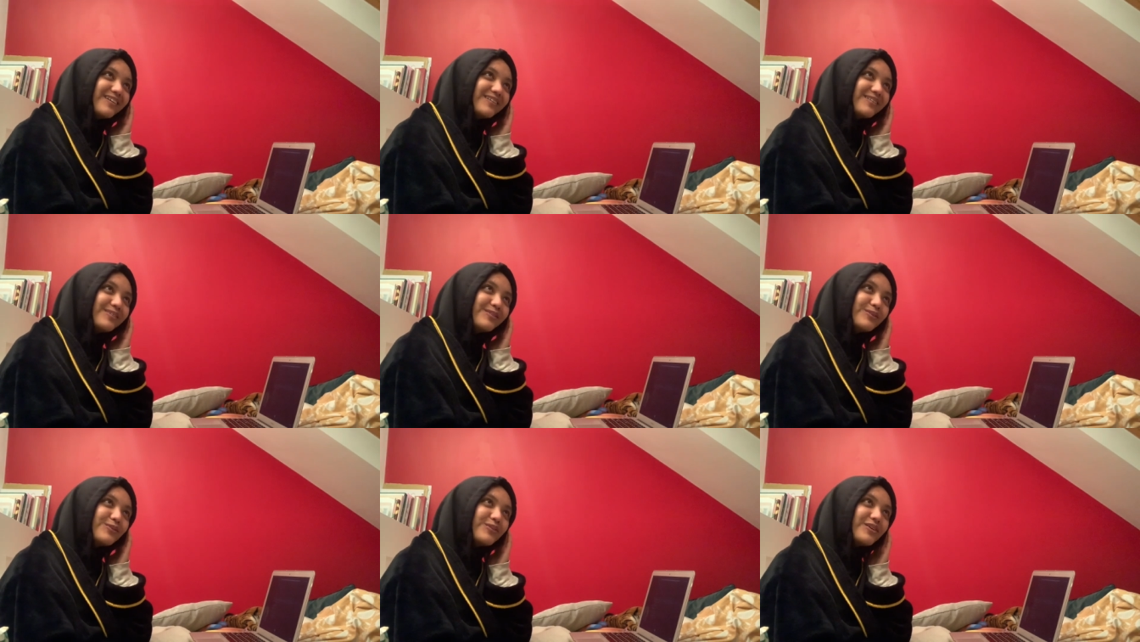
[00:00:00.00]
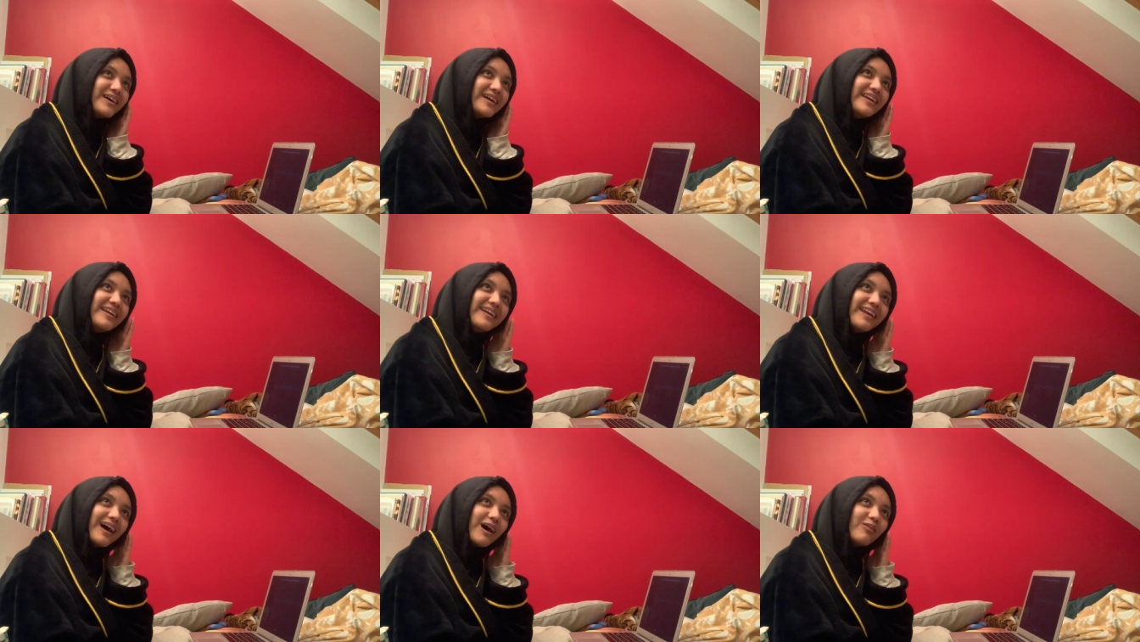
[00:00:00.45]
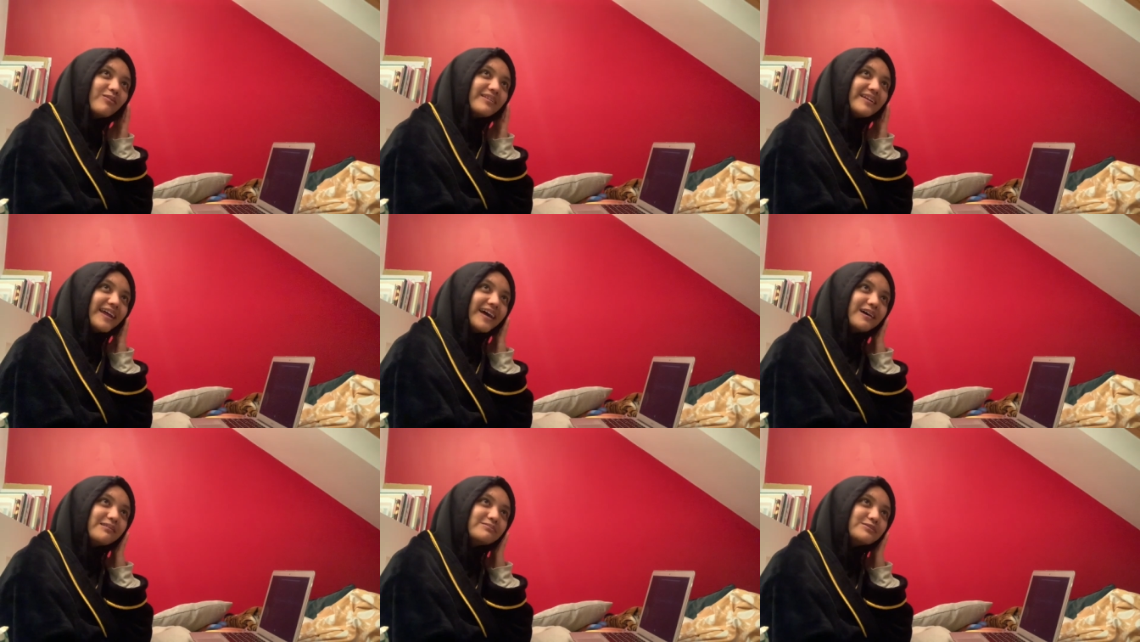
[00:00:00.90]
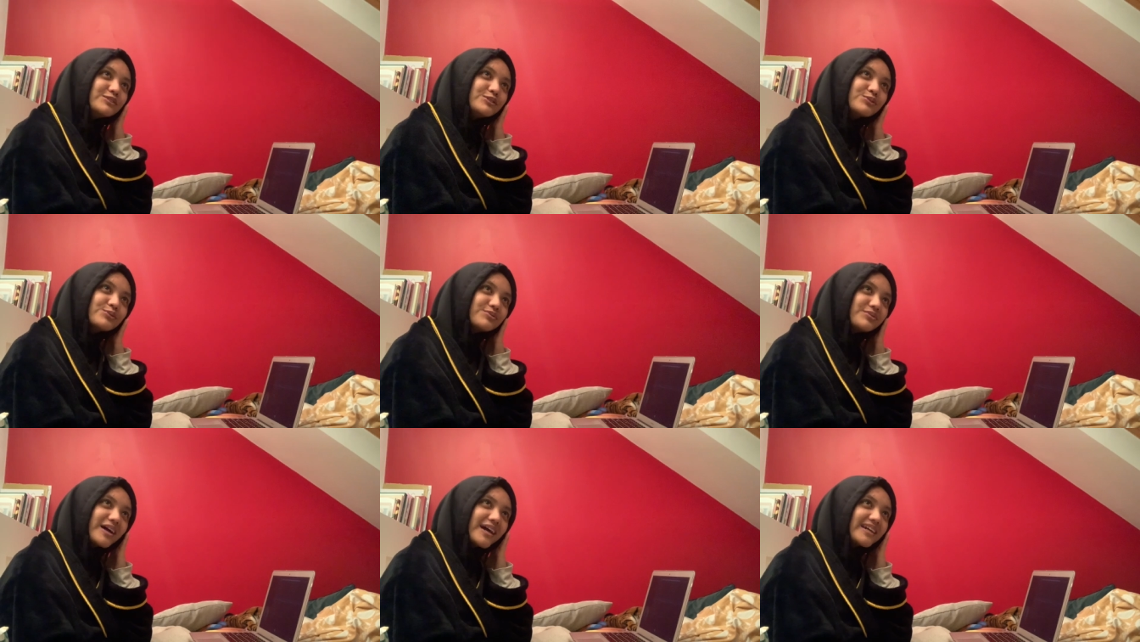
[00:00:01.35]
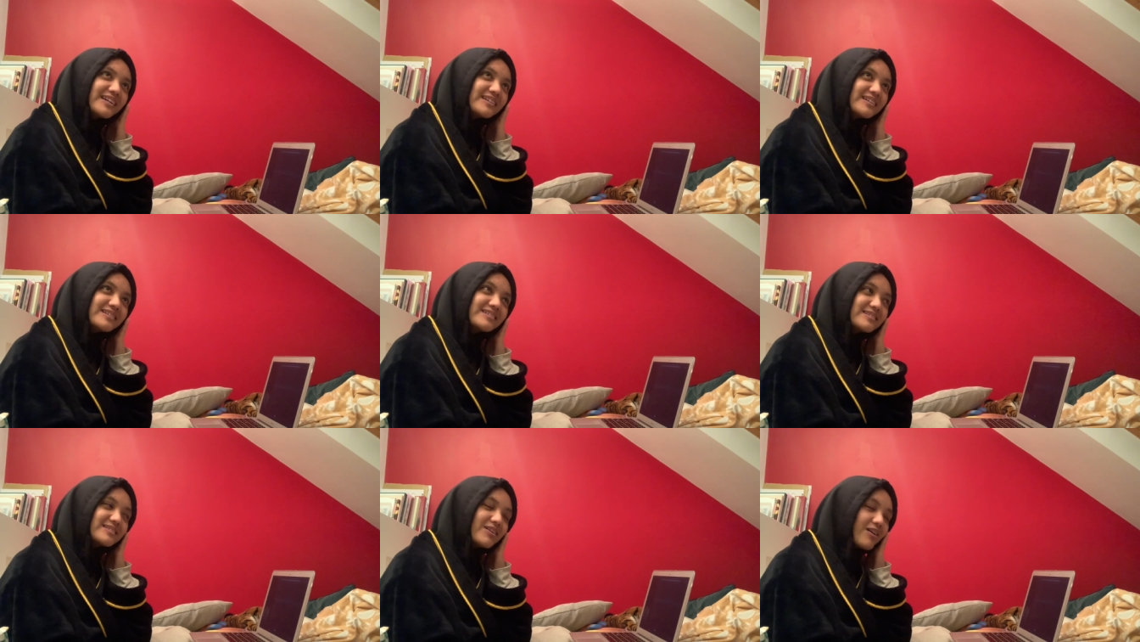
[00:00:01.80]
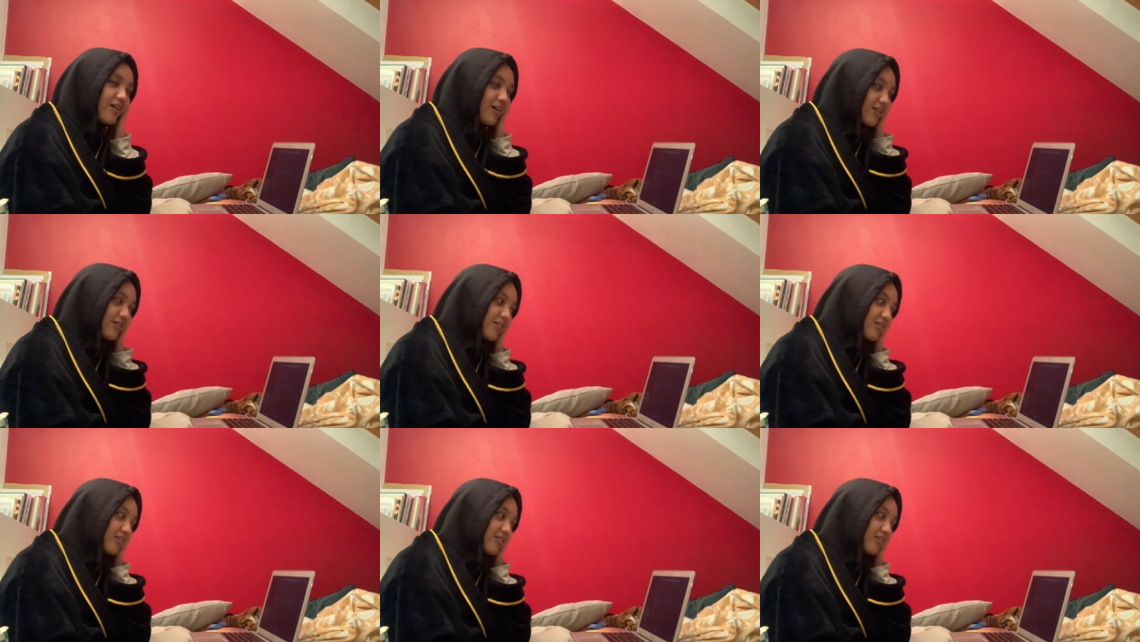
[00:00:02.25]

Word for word: who allowed them to write this song,